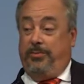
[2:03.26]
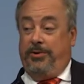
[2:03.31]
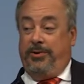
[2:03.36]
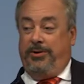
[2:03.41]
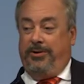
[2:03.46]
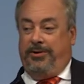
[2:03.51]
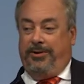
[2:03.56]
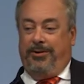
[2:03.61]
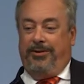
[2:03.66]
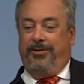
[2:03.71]

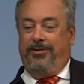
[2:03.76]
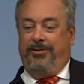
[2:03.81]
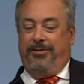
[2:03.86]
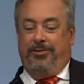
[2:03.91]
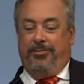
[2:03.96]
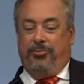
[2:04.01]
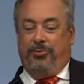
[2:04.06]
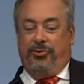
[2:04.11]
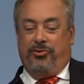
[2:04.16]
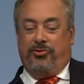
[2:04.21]
Bennett era
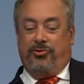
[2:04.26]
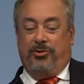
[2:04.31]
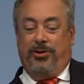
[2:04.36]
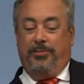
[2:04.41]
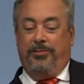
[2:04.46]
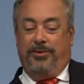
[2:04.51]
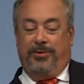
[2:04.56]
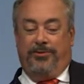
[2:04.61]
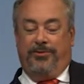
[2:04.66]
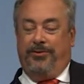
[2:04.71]
in British
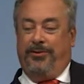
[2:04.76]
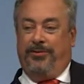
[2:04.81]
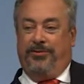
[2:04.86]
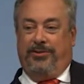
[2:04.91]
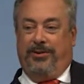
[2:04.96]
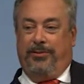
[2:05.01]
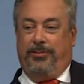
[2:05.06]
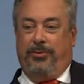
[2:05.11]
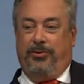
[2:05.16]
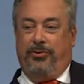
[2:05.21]
Columbia, for
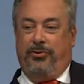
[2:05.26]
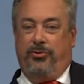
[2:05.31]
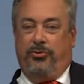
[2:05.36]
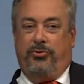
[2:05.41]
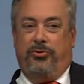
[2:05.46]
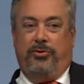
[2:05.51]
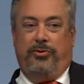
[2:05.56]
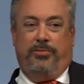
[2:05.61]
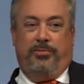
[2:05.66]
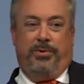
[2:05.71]
example, you
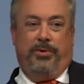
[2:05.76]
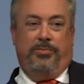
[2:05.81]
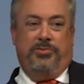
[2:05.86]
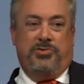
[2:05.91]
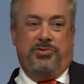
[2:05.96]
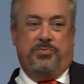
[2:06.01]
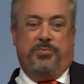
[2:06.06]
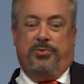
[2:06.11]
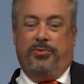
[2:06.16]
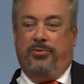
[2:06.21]
couldn't
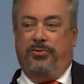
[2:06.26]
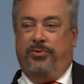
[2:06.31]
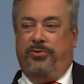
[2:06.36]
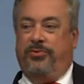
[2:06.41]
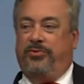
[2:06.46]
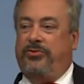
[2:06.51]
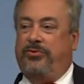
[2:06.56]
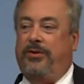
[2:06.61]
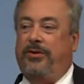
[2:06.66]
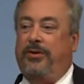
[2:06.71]
publish
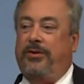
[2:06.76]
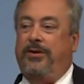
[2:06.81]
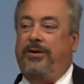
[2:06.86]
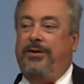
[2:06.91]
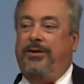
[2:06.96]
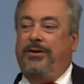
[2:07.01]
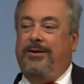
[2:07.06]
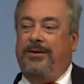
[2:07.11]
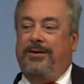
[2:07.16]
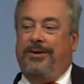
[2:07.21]
polls
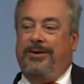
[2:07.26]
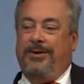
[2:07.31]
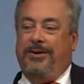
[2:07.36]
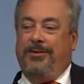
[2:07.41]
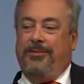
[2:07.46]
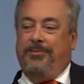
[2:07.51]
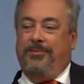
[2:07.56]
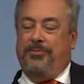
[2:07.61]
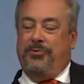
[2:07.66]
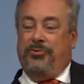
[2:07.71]

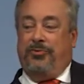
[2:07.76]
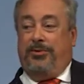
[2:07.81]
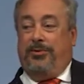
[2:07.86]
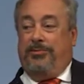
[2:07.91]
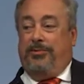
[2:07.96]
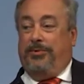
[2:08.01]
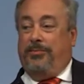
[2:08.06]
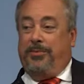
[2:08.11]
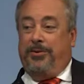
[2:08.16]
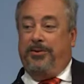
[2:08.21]
during the
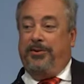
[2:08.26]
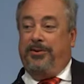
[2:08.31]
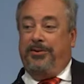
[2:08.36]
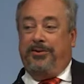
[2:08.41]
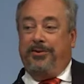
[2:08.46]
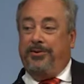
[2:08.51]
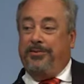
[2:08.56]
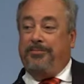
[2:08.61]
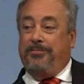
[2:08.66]
writ period.